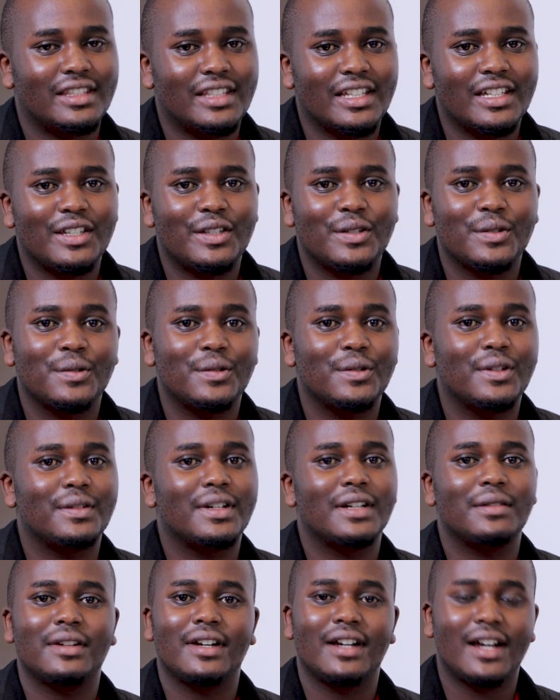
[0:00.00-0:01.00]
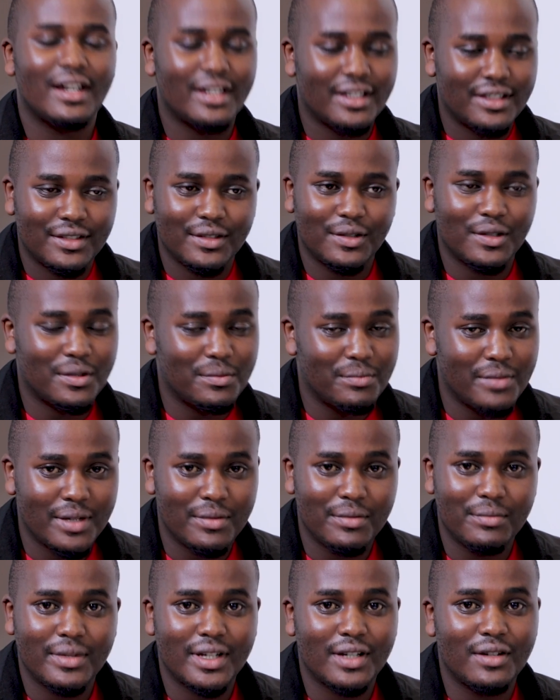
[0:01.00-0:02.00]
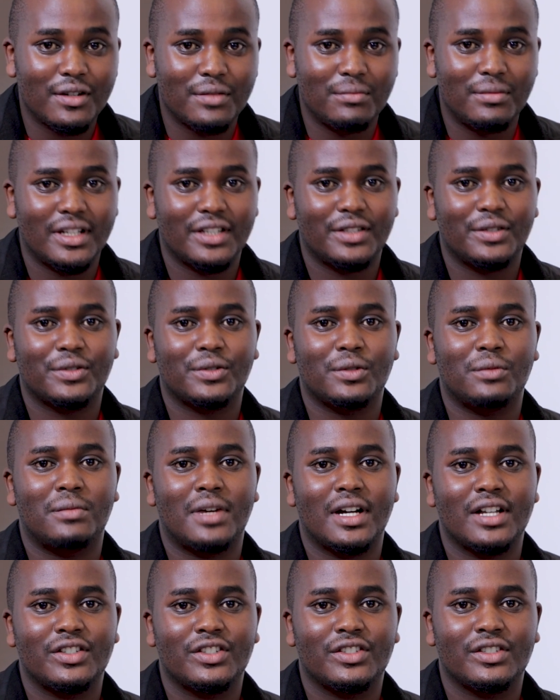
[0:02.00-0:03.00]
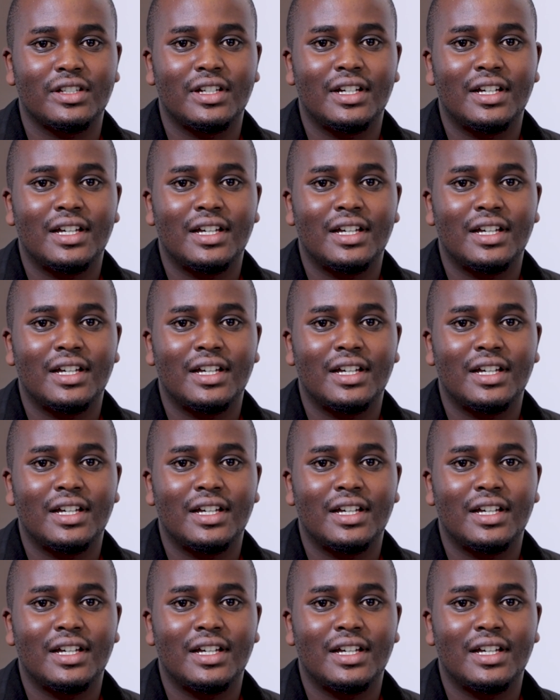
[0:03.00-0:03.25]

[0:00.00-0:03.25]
Yeah, thank you. Guys, God, may God bless you so much.